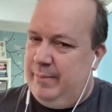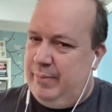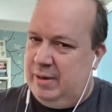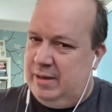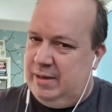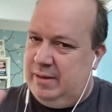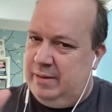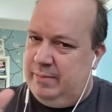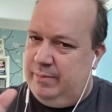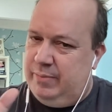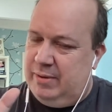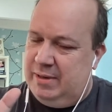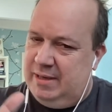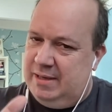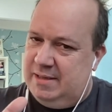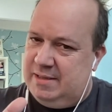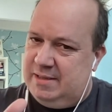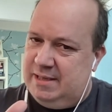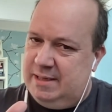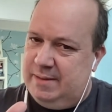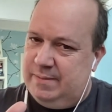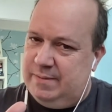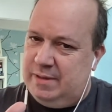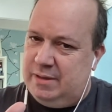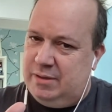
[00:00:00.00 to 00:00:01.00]
But but it
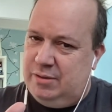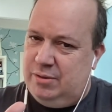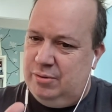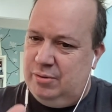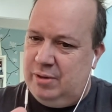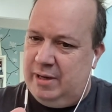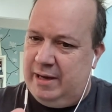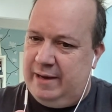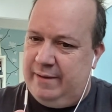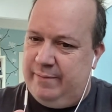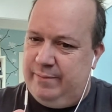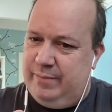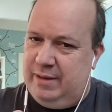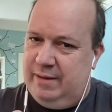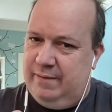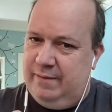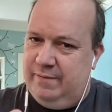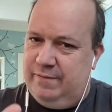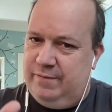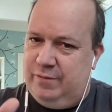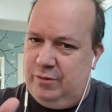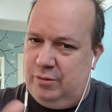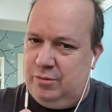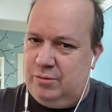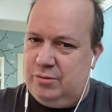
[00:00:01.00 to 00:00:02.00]
seems that you have been
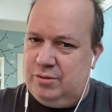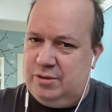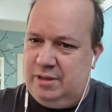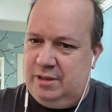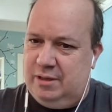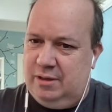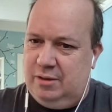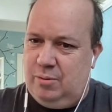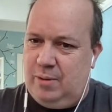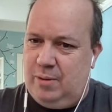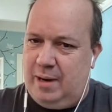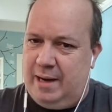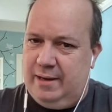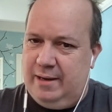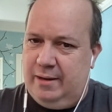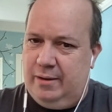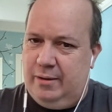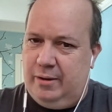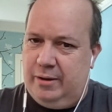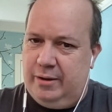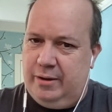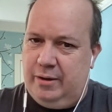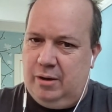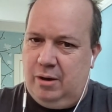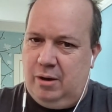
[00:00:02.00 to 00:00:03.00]
focusing quite a
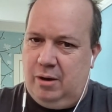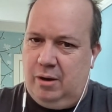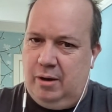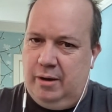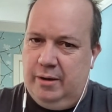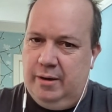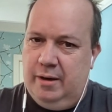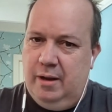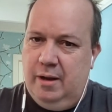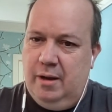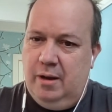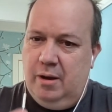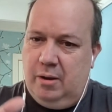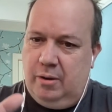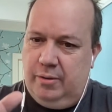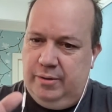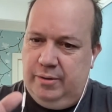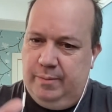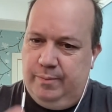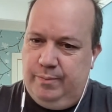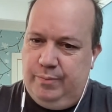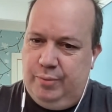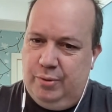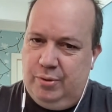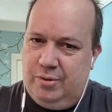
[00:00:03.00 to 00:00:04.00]
lot on on
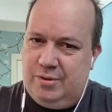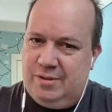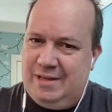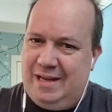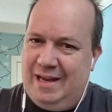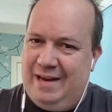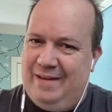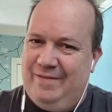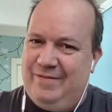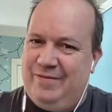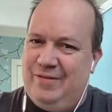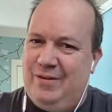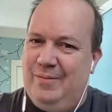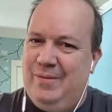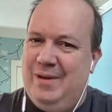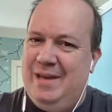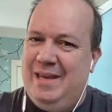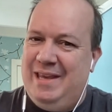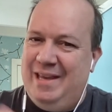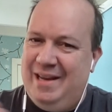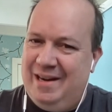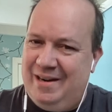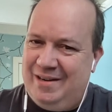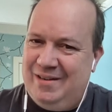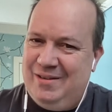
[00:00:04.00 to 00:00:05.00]
the books, and from
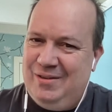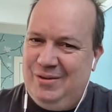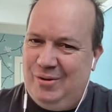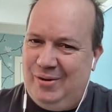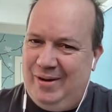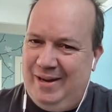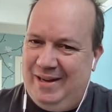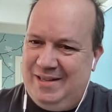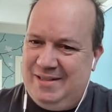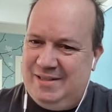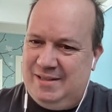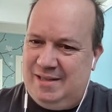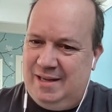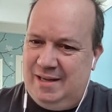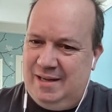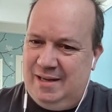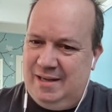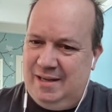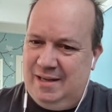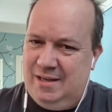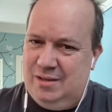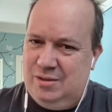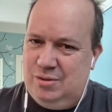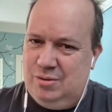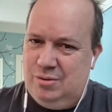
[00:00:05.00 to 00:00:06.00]
here you're
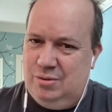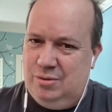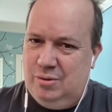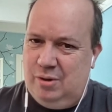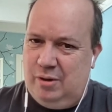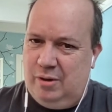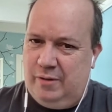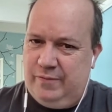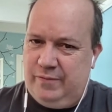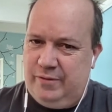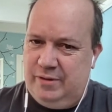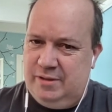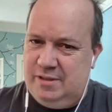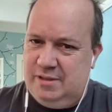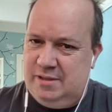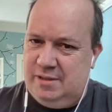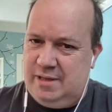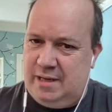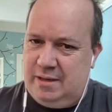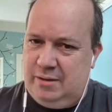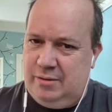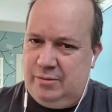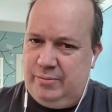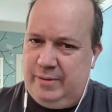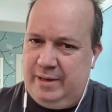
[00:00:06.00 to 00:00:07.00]
extending into new offerings. Is
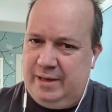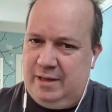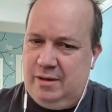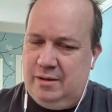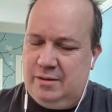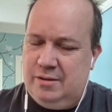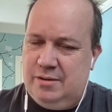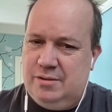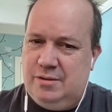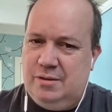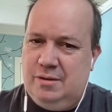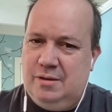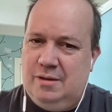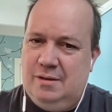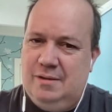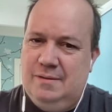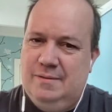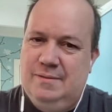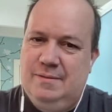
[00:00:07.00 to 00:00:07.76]
that correctly understood?